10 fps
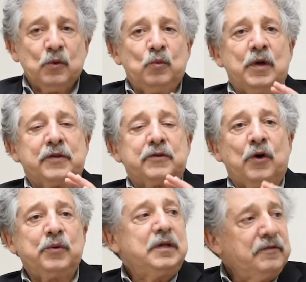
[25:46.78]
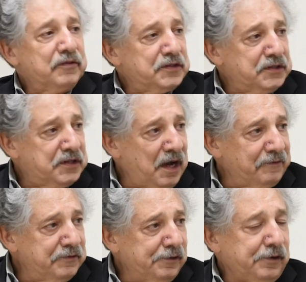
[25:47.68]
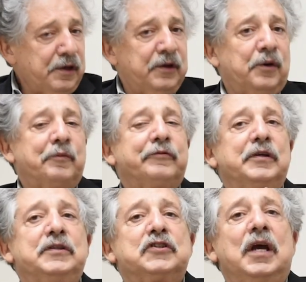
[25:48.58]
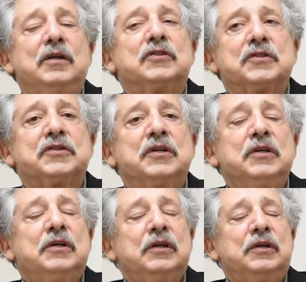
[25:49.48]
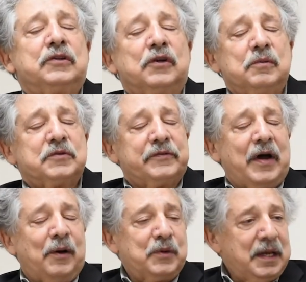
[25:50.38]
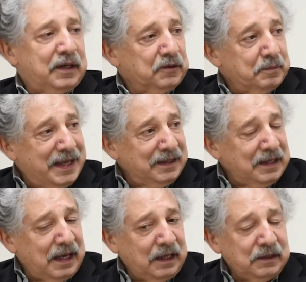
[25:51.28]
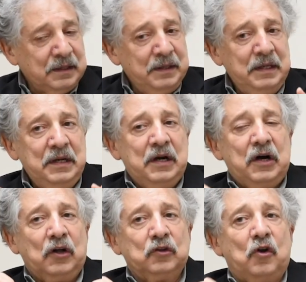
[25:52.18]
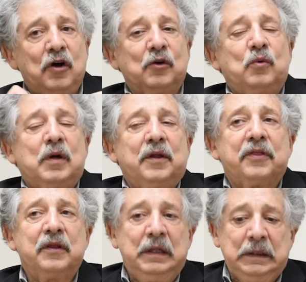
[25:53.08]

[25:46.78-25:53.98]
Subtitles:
With Tony Evers as governor, and hopefully changes in terms of how we handle Medicaid, along with,